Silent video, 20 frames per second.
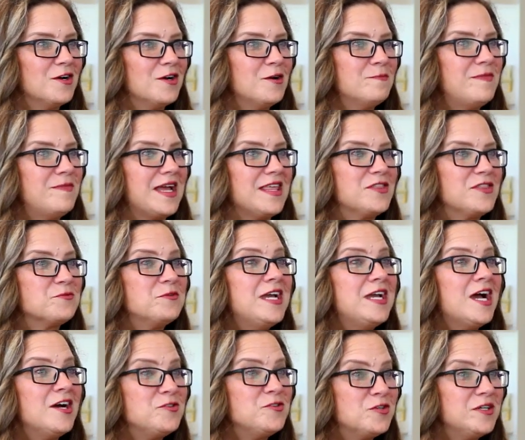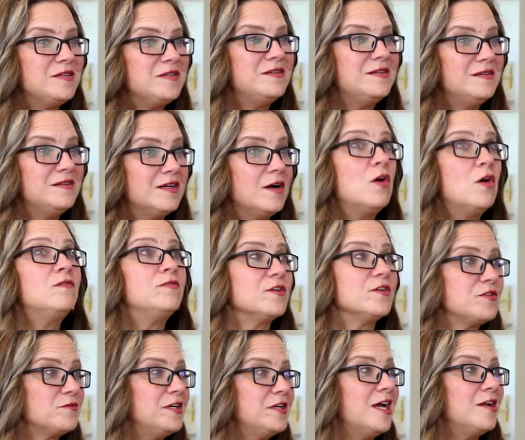grown by three hundred, over
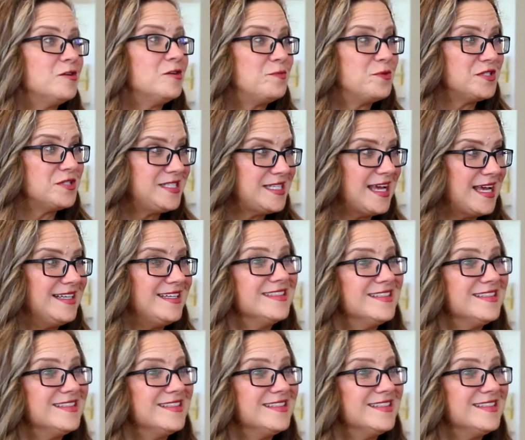three hundred percent